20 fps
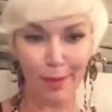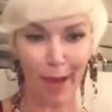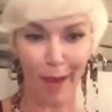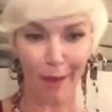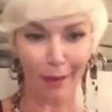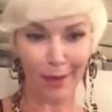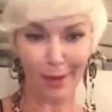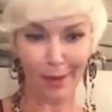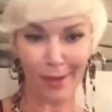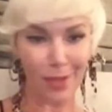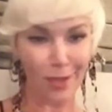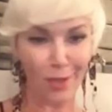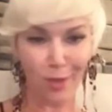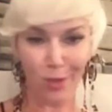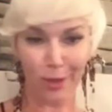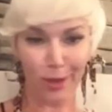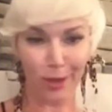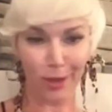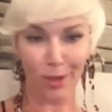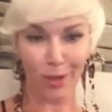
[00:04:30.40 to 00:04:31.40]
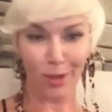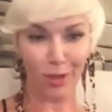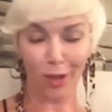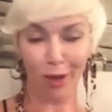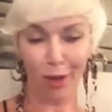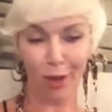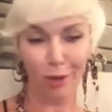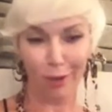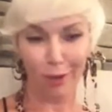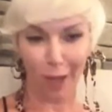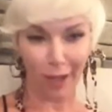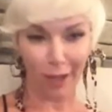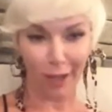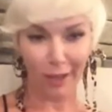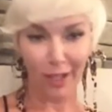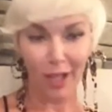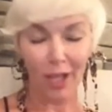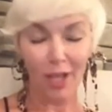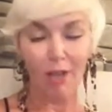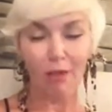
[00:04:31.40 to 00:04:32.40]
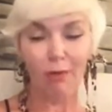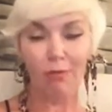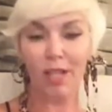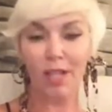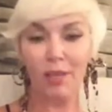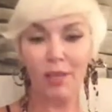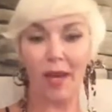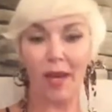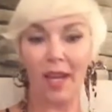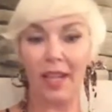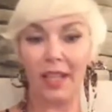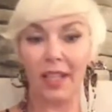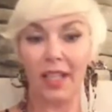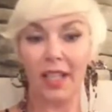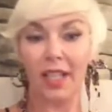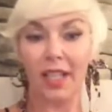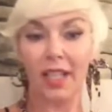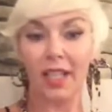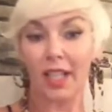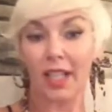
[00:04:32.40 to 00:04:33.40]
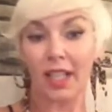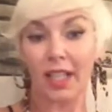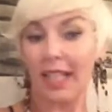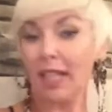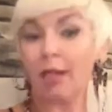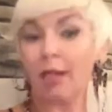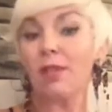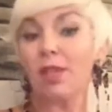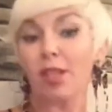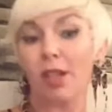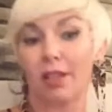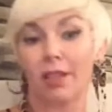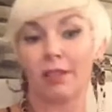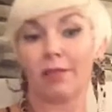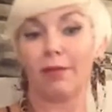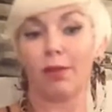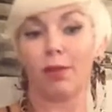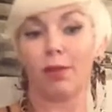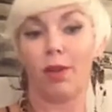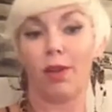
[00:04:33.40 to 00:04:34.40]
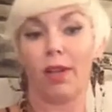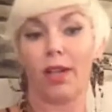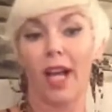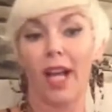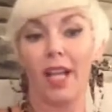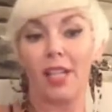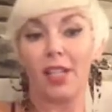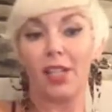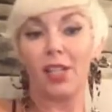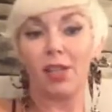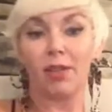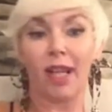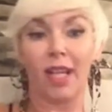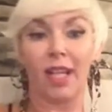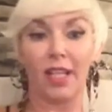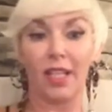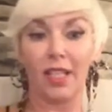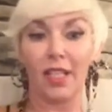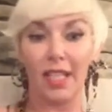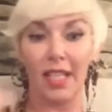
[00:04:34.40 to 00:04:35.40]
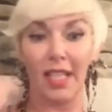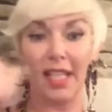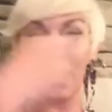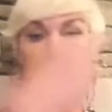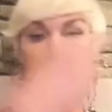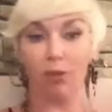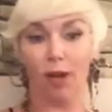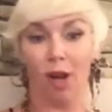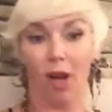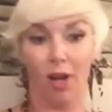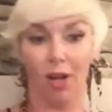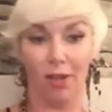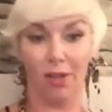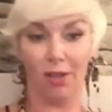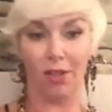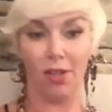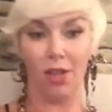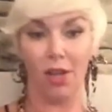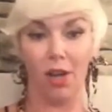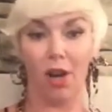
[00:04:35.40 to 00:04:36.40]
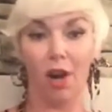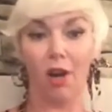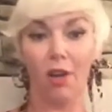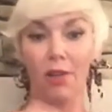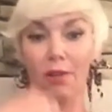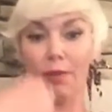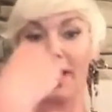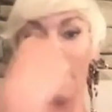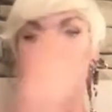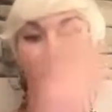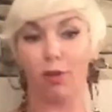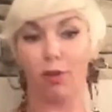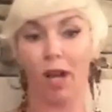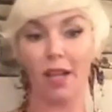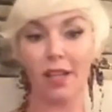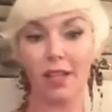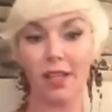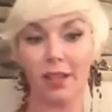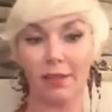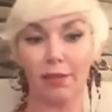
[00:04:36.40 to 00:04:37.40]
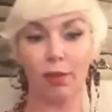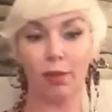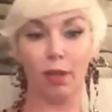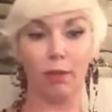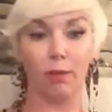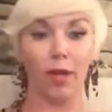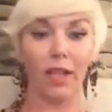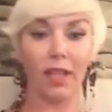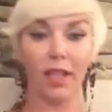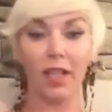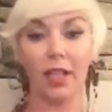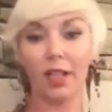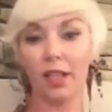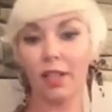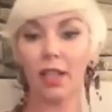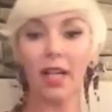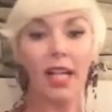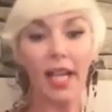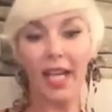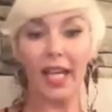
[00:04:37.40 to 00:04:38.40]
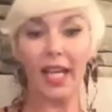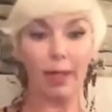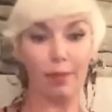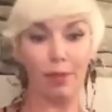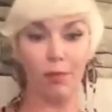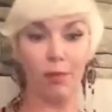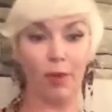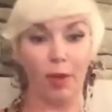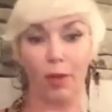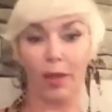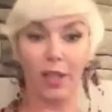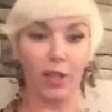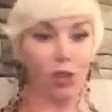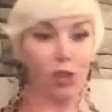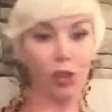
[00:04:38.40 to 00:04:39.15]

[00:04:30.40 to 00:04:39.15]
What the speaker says: Powers and Julia Gorchakova was when he was on the floor and doing knee crawls all the way across the floor while her hips were going at